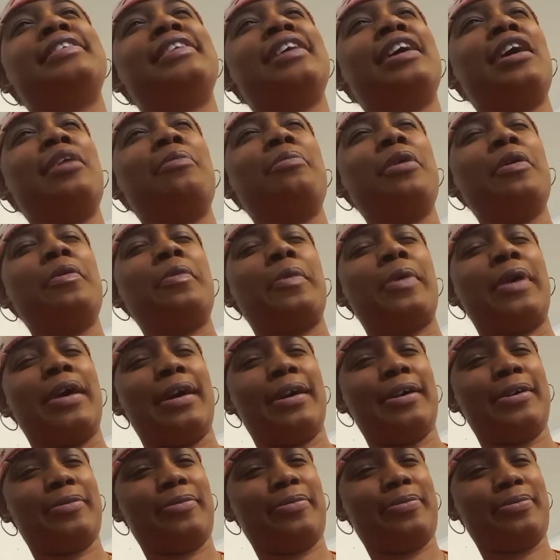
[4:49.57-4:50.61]
Tell me
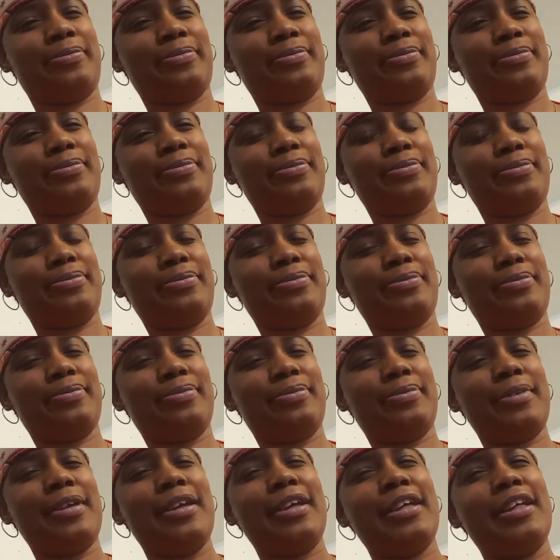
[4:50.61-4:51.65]
why.
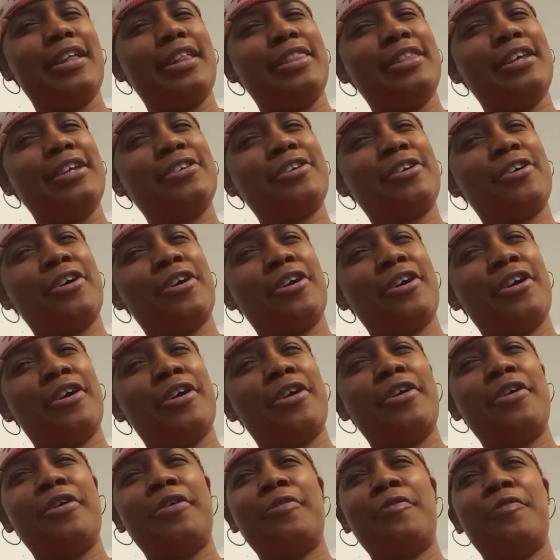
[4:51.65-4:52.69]
This
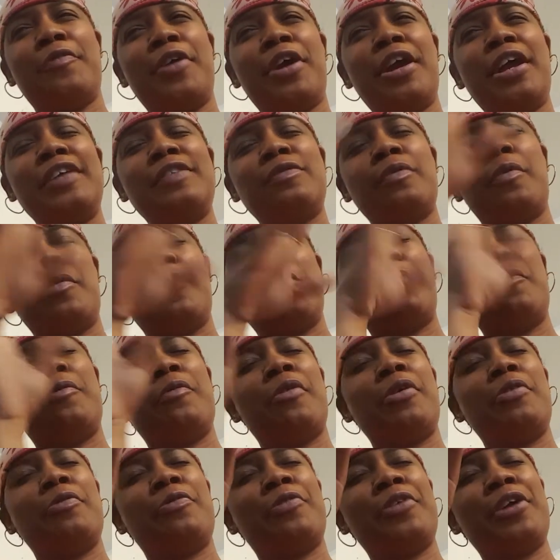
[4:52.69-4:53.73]
girl, first when
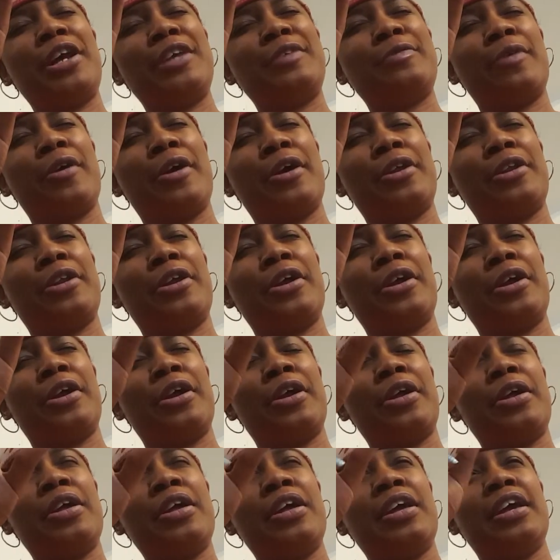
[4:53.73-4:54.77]
when first walking there,